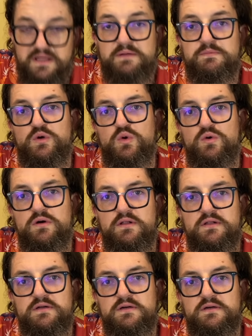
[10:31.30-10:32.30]
them cool
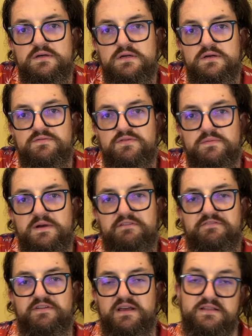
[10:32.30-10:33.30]
for
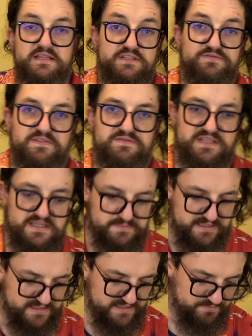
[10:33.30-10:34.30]
about at least 15
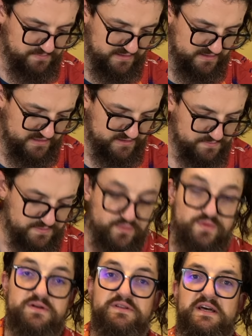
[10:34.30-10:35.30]
minutes, but these will be
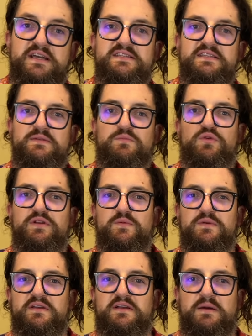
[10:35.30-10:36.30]
real nice in the morning
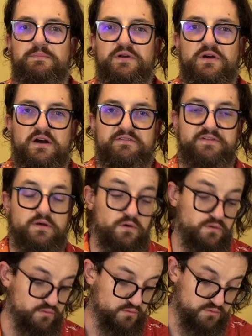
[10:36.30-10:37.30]
with a cup of coffee.
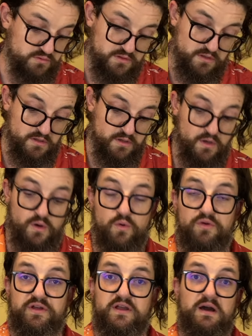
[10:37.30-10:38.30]
Oh,
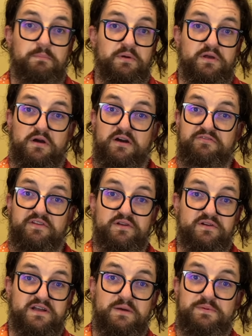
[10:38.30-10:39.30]
with a cup of coffee or a
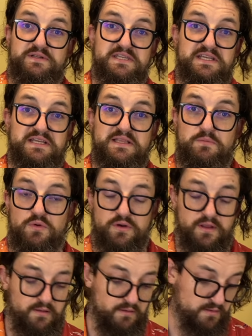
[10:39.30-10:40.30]
cup of tea in the
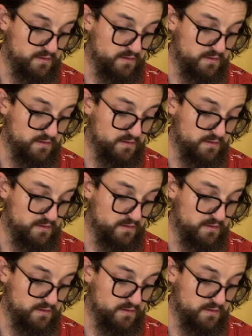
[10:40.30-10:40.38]
morning.